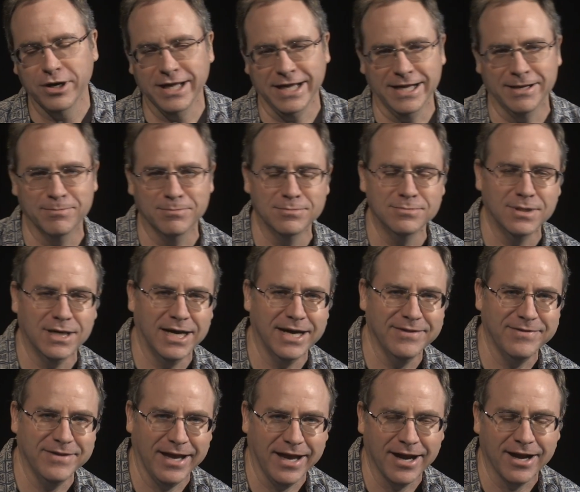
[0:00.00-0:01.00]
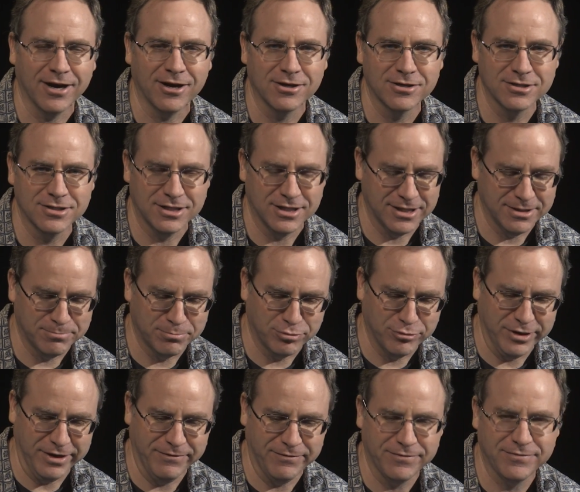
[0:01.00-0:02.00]
him on the air,
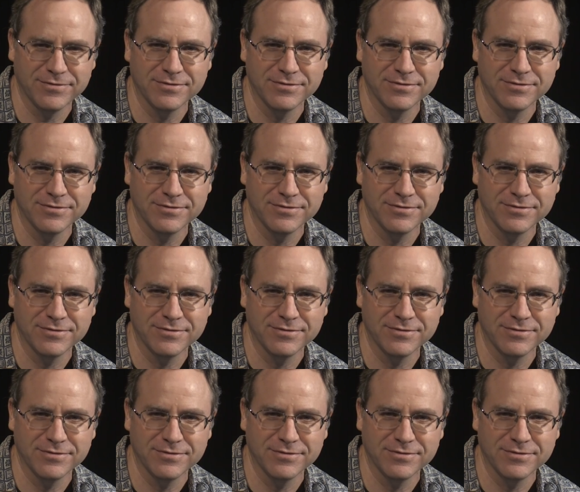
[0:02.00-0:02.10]
brief,